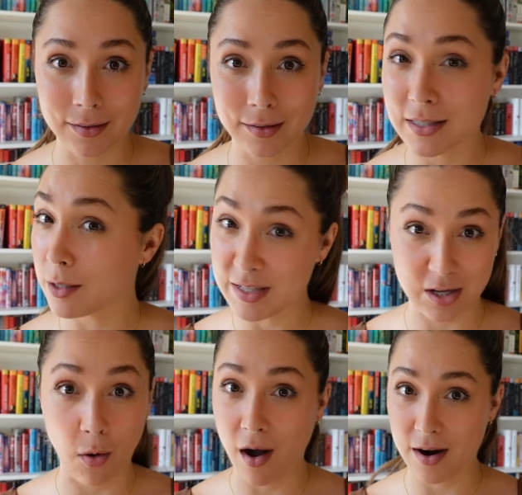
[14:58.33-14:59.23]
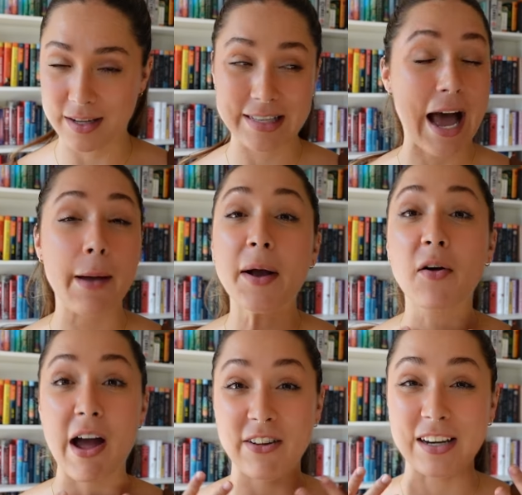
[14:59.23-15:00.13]
It's gonna be so hard because I'm a
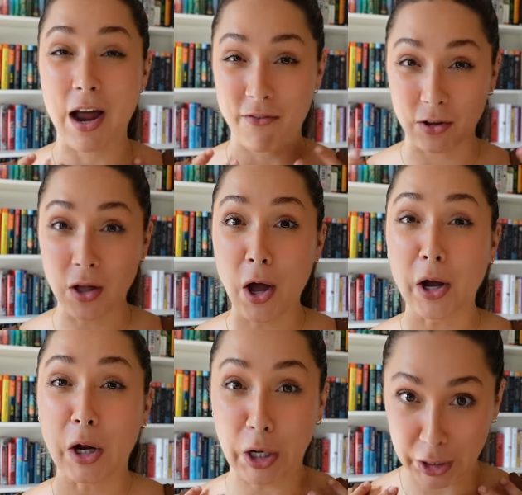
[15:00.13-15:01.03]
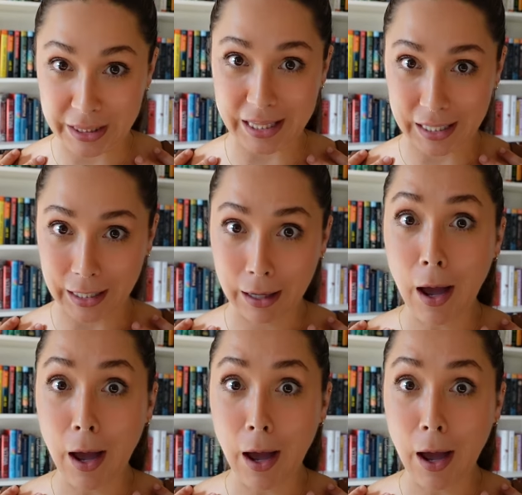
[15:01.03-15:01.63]
graphic novel girly,